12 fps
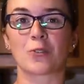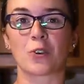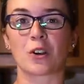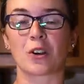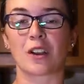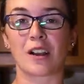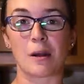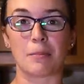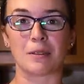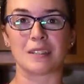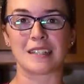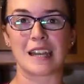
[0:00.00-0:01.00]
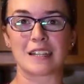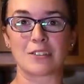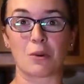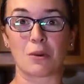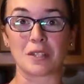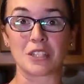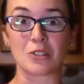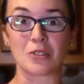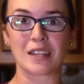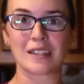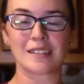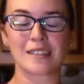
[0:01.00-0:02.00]
for a couple of days while we do
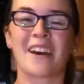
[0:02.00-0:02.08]
this.